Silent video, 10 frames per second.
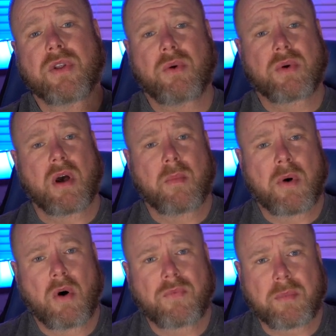that you come
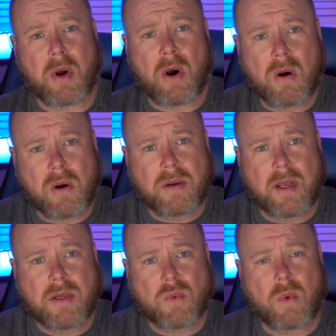home from a hard
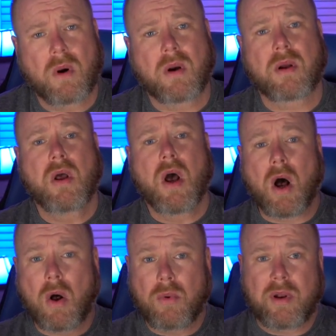day's work
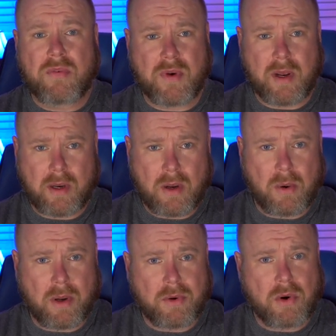only to find a
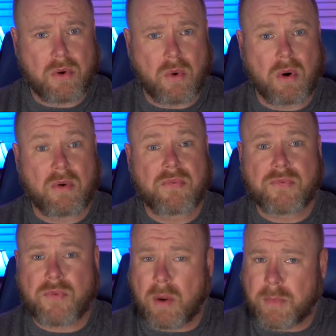note on your door
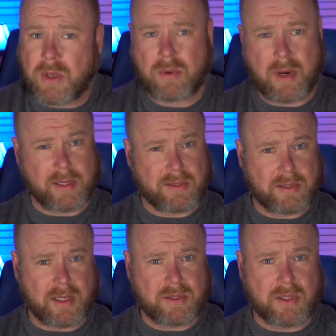from the United
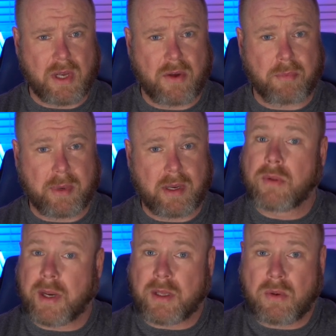States government
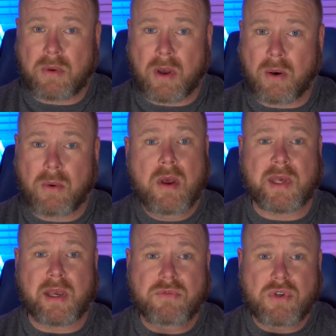letting you know
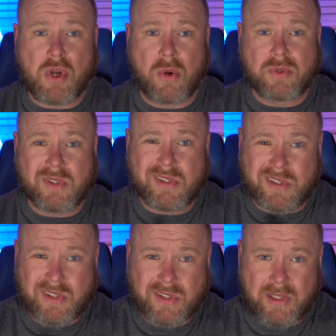they have chosen to
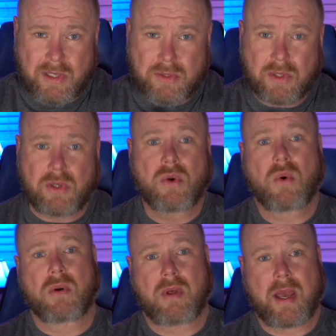seize
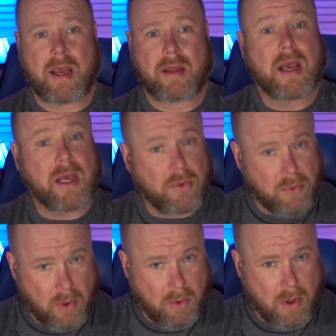your land and you
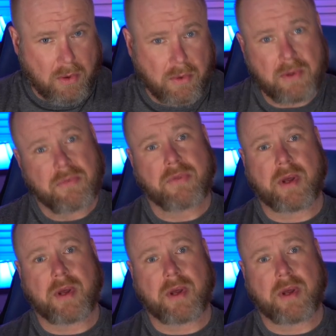no longer live